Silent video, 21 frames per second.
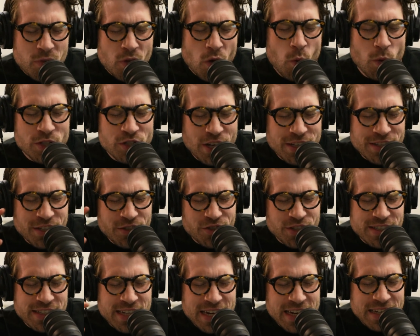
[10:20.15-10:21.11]
what Jesse
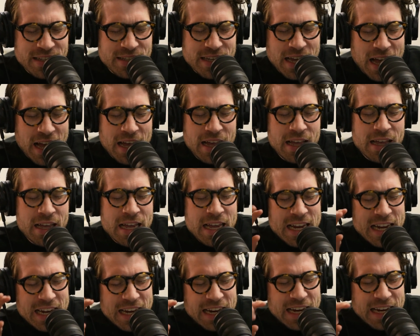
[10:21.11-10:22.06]
just did is
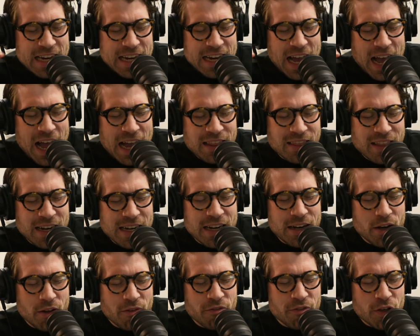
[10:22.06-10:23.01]
he
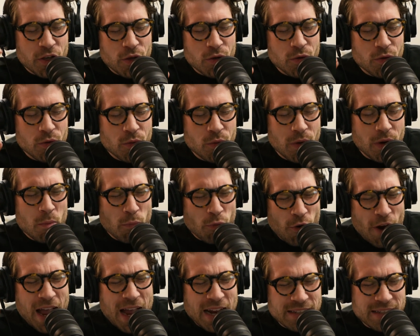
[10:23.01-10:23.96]
highlighted a few
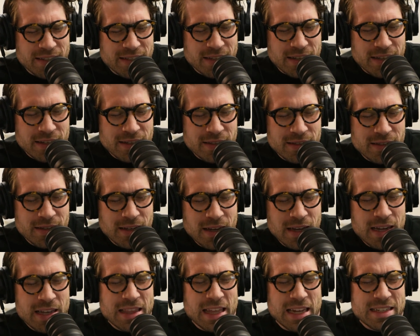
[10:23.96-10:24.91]
practices
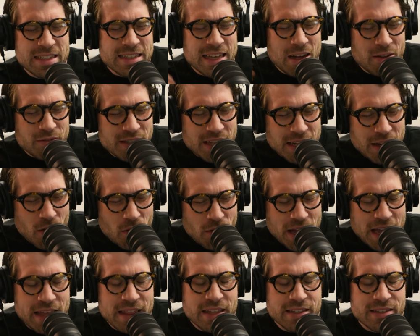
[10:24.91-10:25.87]
that sounds like,
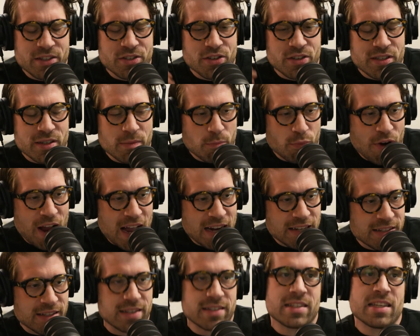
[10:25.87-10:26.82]
okay, this is just some
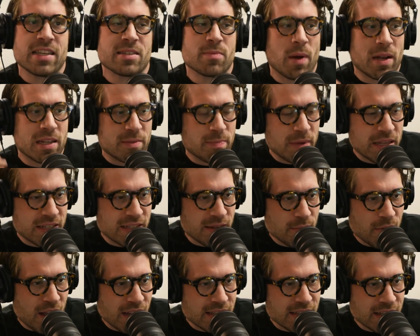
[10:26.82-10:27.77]
practices. These might be some
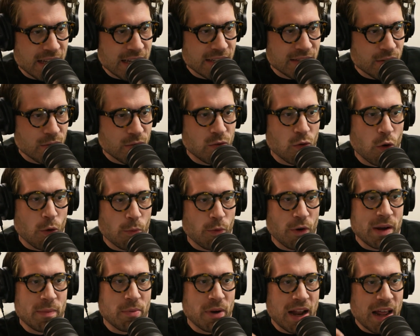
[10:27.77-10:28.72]
nice things to
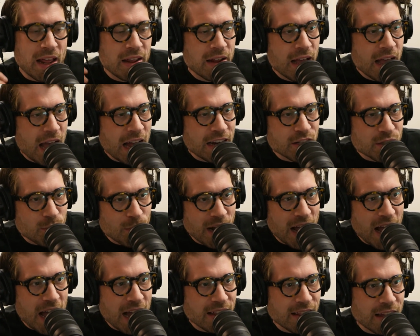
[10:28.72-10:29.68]
incorporate. But I just want to
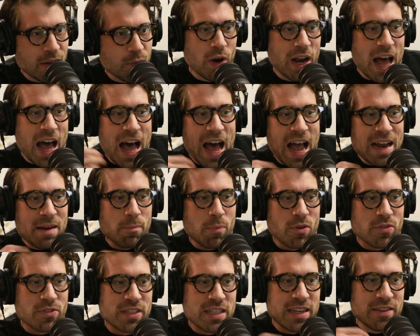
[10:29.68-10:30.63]
highlight what I
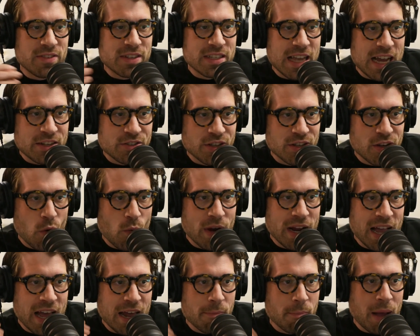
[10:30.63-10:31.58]
perceive is actually
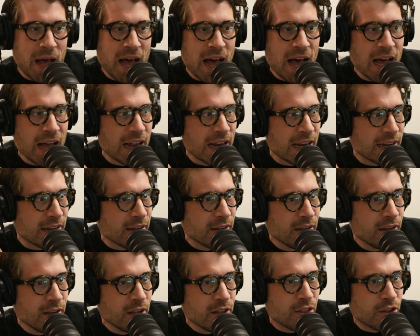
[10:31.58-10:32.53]
going on behind
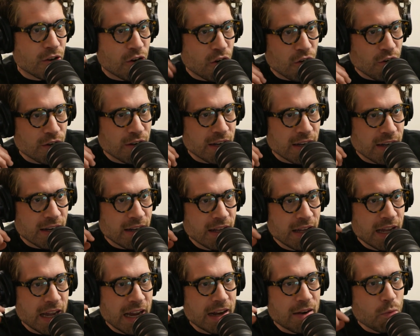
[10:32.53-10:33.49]
the curtain
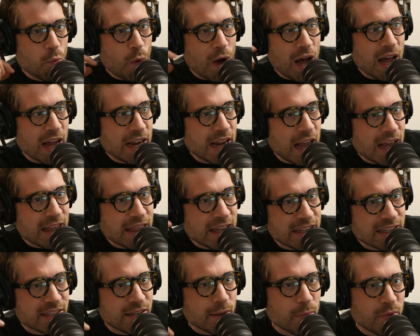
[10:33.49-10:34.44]
and why I
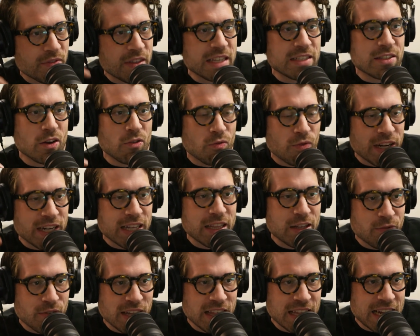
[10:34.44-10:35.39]
think some of these are
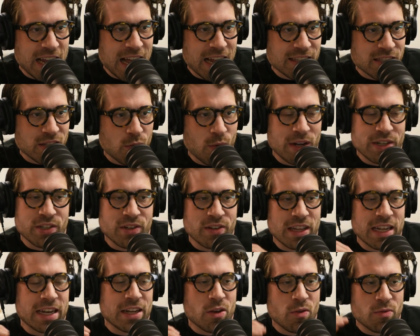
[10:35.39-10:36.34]
really, really consequential.
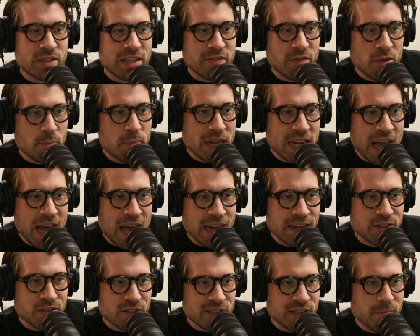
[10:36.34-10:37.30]
And it goes even
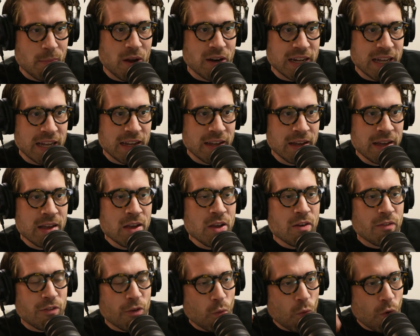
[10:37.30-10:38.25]
beyond just money.
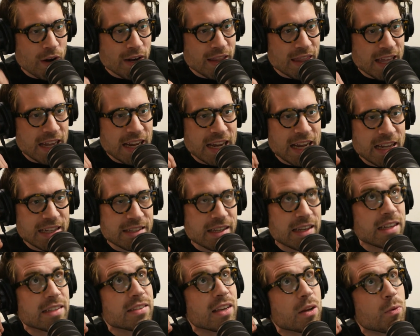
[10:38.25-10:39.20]
For one thing,
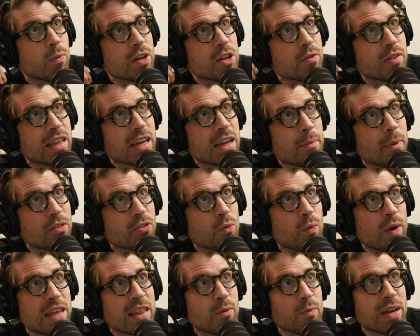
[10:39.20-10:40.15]
it's like when you think about the
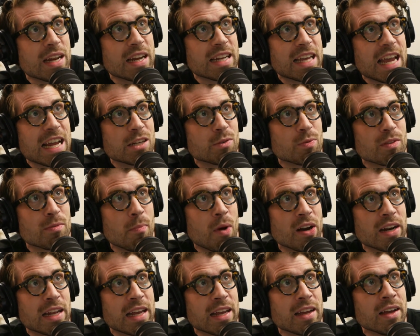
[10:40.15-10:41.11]
way that we engage with
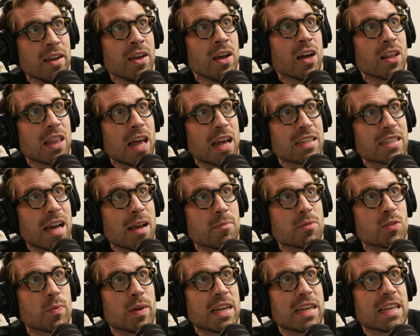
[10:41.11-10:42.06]
money, a lot of
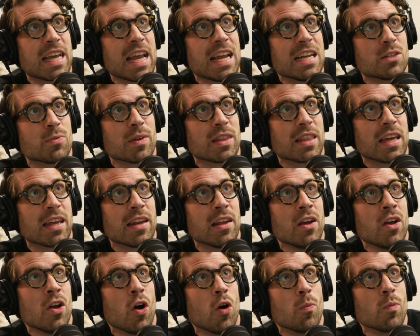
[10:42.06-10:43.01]
times we engage with it
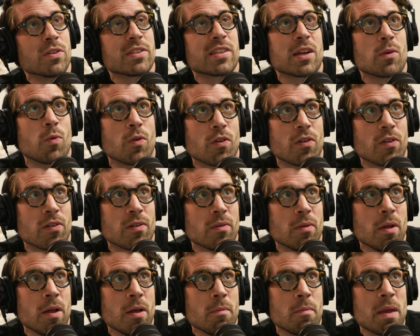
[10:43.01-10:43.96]
almost like we're
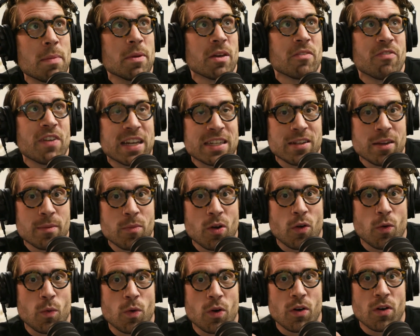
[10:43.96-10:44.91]
maybe a victim
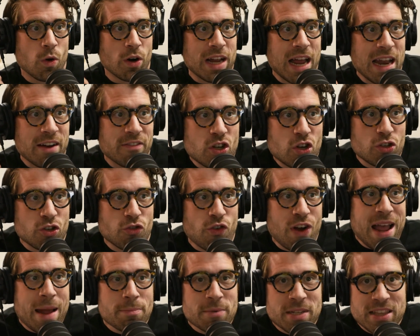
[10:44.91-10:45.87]
or we're kind of
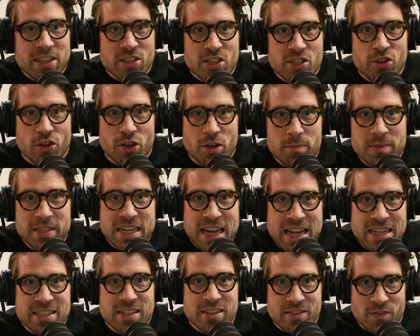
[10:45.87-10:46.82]
trapped in the
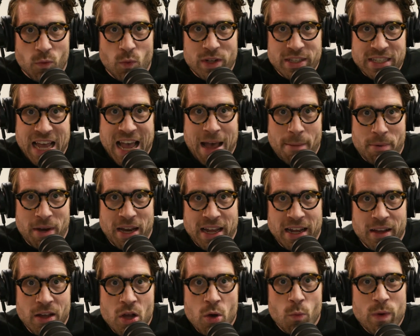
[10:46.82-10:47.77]
circumstances of what's happening.
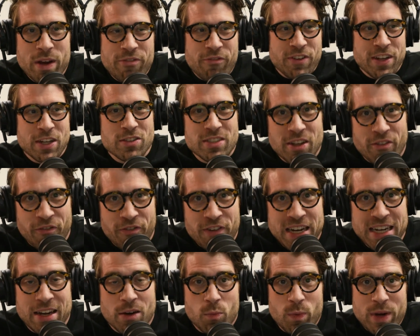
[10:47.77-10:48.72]
We feel
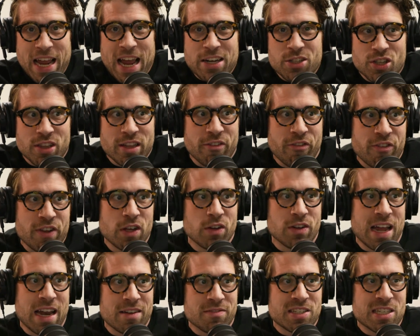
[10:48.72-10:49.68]
defeated. We actually feel
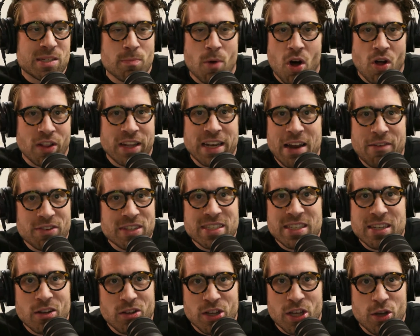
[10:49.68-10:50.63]
kind of small. And every
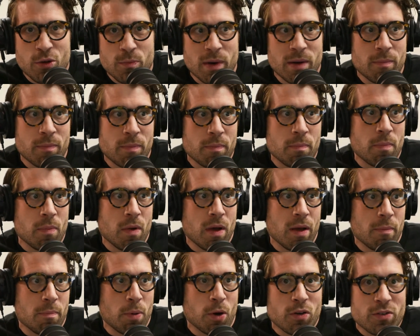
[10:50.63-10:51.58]
single human
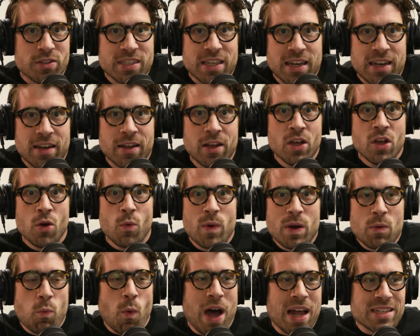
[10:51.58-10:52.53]
person, we
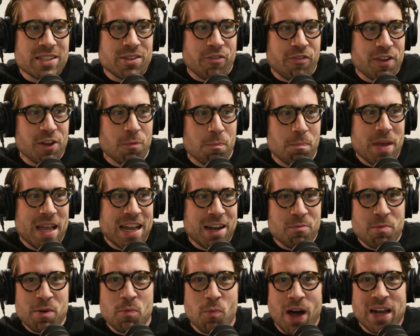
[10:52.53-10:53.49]
want to feel big.
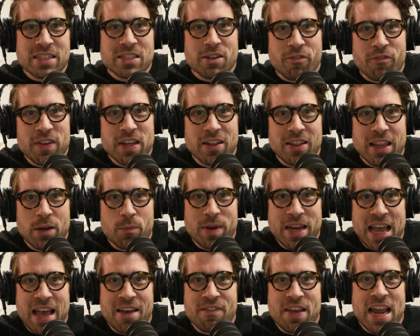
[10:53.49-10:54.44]
We want to feel like we
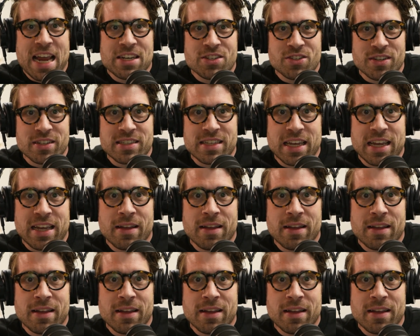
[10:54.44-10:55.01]
have agency.